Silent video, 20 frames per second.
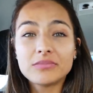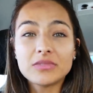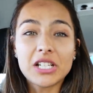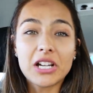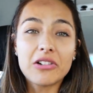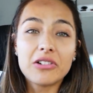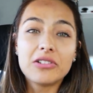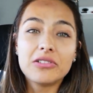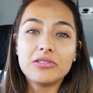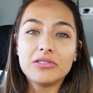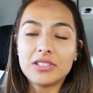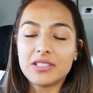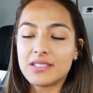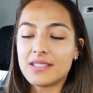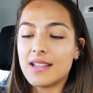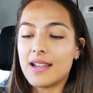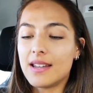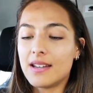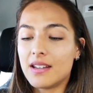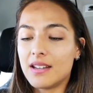How cool
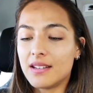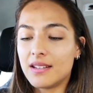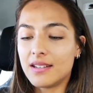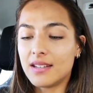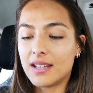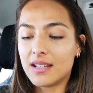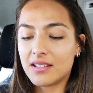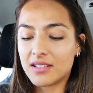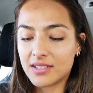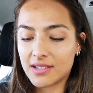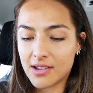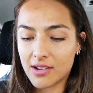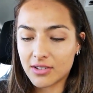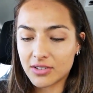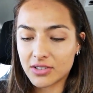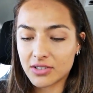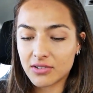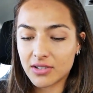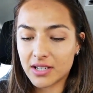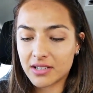is that? And that is
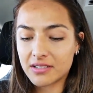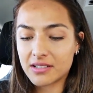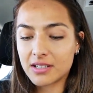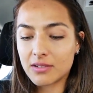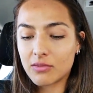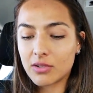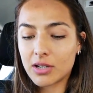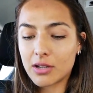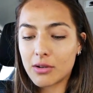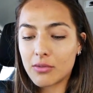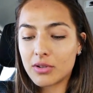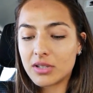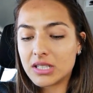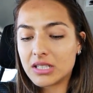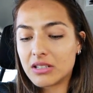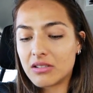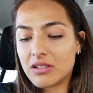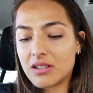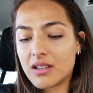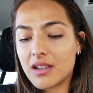also actually what I
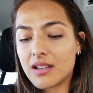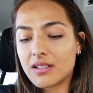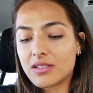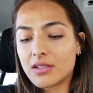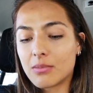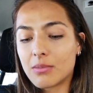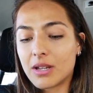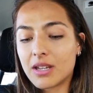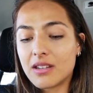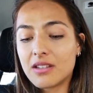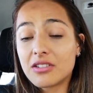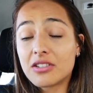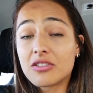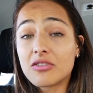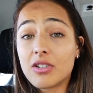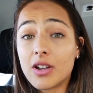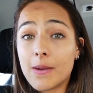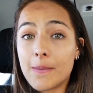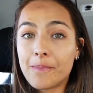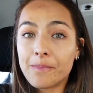always tell you guys on my
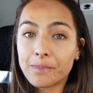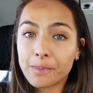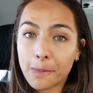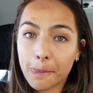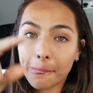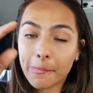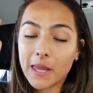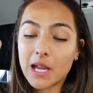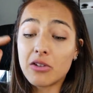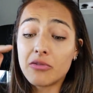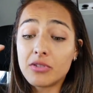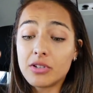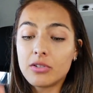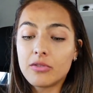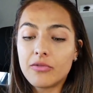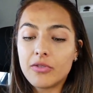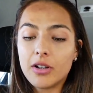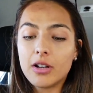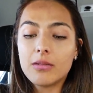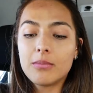Instagram. If you
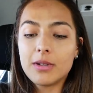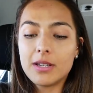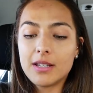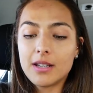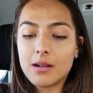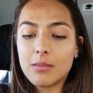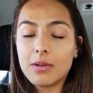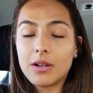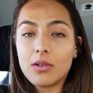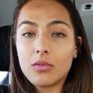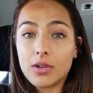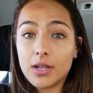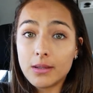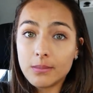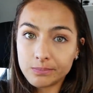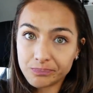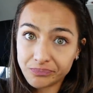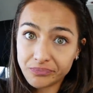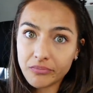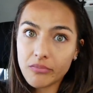don't follow me there, by the way,
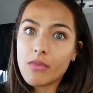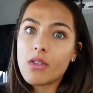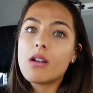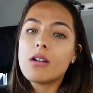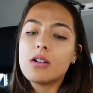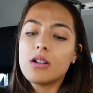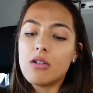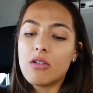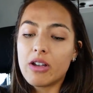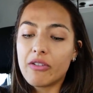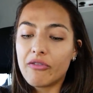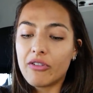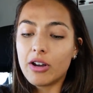go and